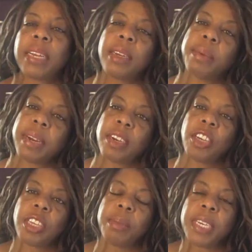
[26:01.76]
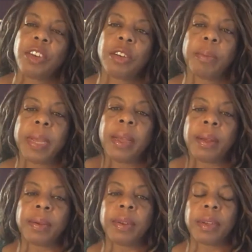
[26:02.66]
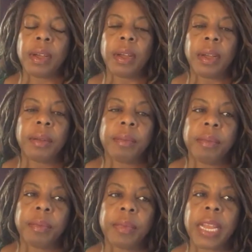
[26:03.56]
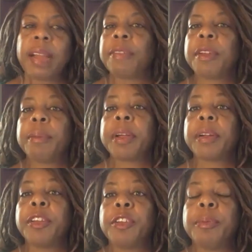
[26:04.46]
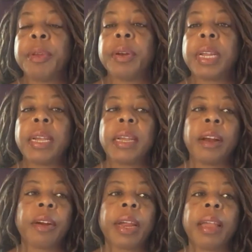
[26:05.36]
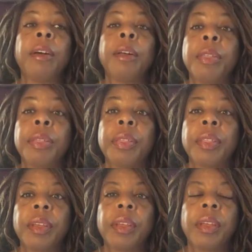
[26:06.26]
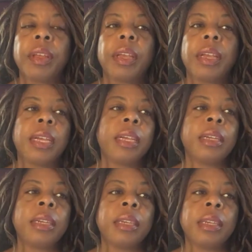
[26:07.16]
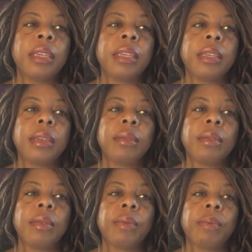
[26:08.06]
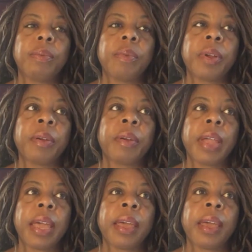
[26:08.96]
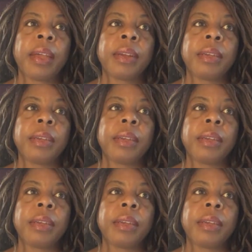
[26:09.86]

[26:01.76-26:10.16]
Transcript: to what I just mentioned about the African American community and our health is we're at